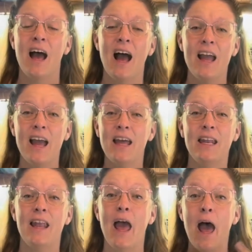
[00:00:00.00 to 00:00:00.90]
I had
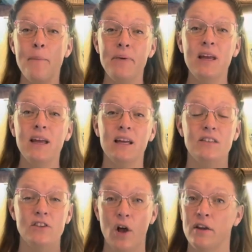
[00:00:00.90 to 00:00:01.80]
an epic
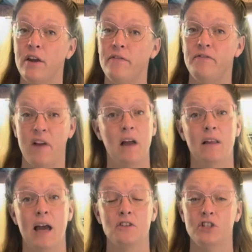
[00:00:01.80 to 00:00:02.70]
dahlia fail
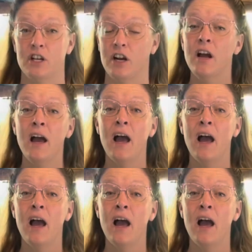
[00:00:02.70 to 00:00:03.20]
last year.